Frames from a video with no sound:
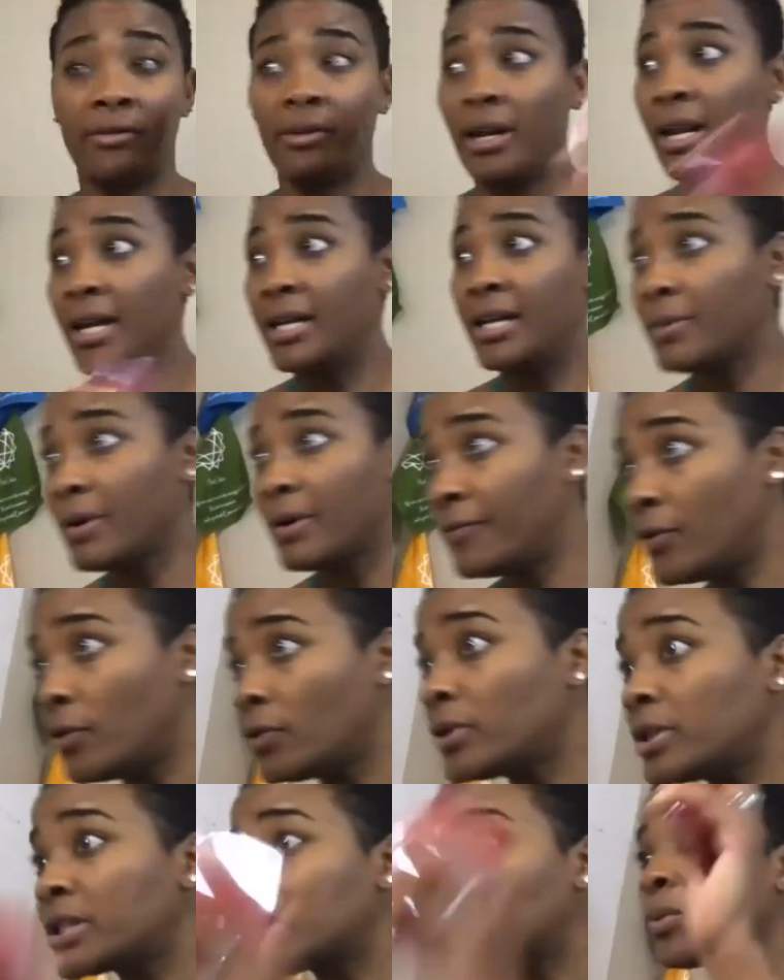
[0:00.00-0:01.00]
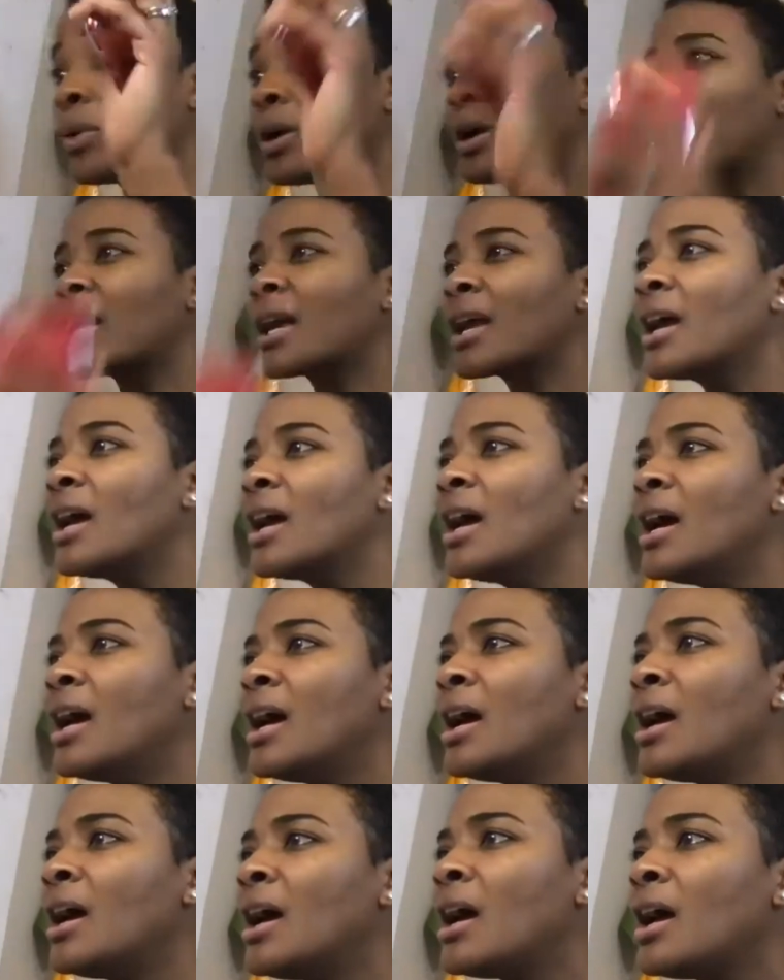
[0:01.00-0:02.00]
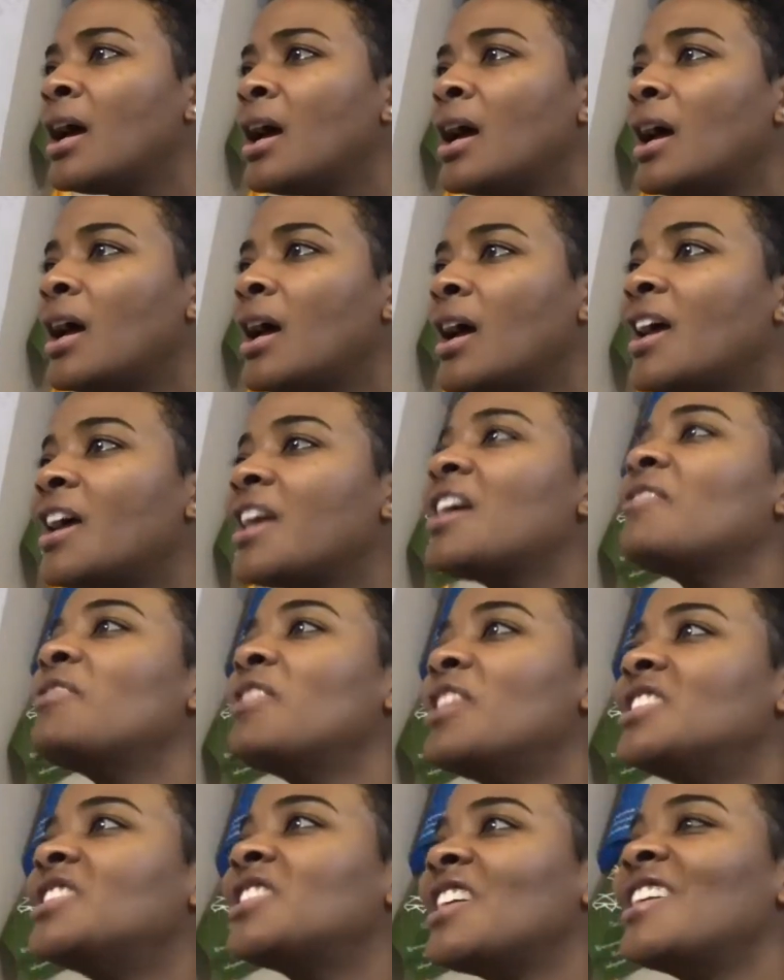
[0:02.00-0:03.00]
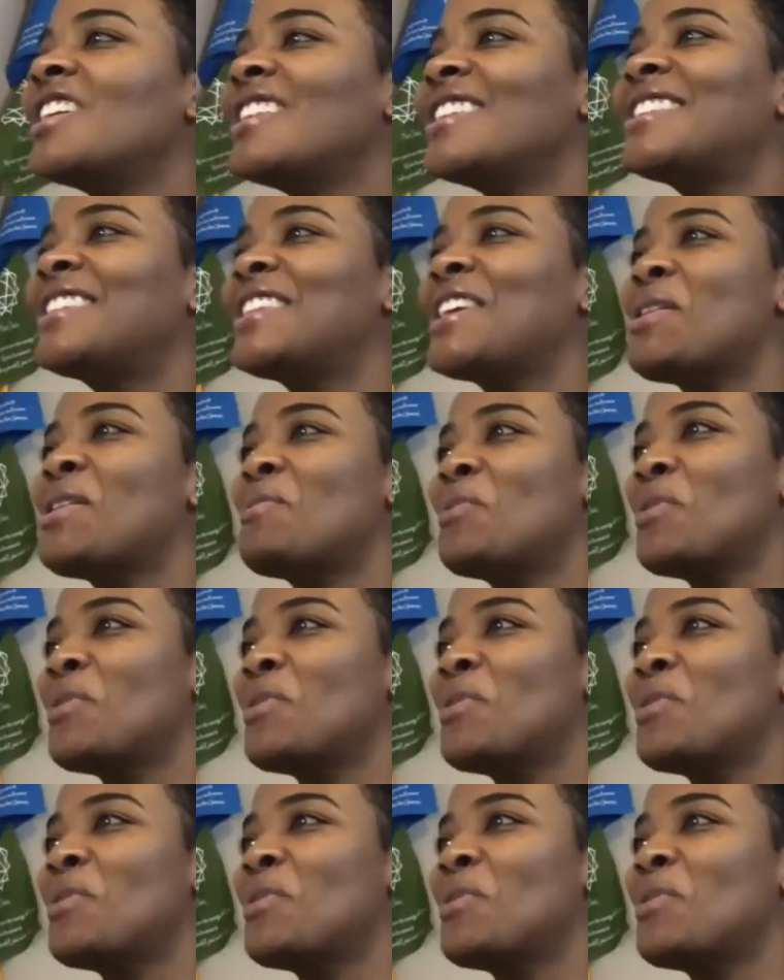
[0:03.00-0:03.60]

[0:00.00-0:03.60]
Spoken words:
realize my phone isn't working. It have enjoyed it same